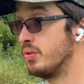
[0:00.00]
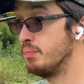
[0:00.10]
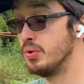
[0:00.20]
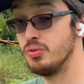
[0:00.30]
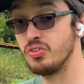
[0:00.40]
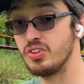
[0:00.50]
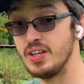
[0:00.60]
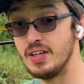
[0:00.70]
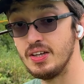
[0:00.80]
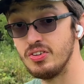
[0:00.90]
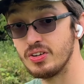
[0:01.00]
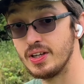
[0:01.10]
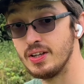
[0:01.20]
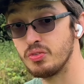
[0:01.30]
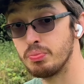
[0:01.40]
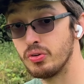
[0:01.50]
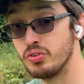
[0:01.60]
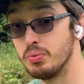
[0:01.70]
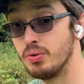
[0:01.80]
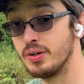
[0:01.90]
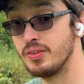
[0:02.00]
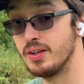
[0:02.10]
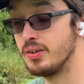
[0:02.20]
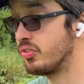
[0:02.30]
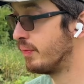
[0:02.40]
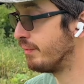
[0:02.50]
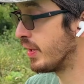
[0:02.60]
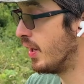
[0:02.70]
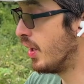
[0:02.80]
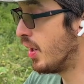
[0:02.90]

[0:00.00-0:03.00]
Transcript: So it moves as easily as possible like this.